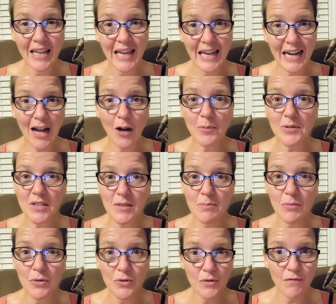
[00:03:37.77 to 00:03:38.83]
it helps us
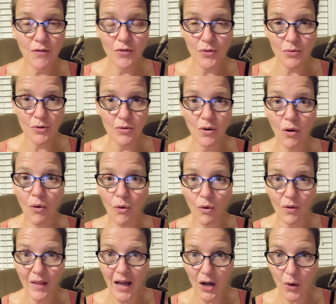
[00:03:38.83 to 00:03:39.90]
move through a
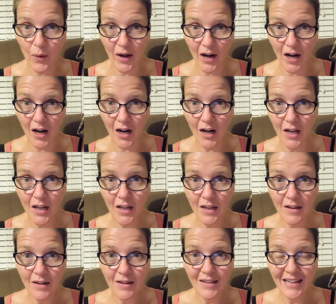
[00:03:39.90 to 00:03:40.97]
whole lot quicker.
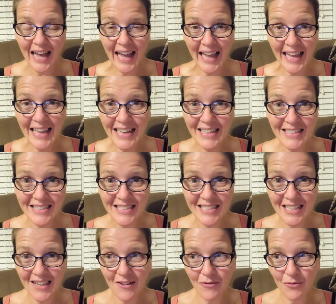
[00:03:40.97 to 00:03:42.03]
And
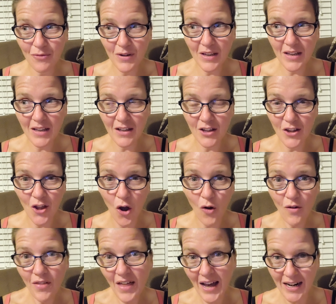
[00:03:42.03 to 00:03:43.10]
if we
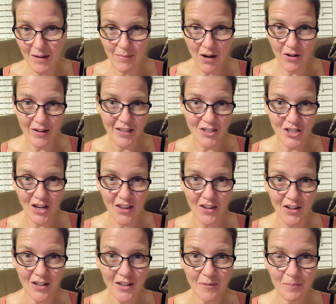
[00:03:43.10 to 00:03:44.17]
know that about each
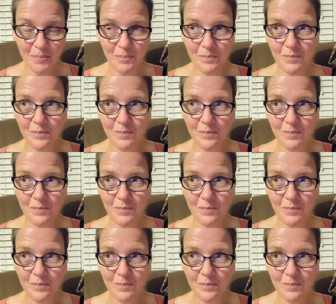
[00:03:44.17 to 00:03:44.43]
other,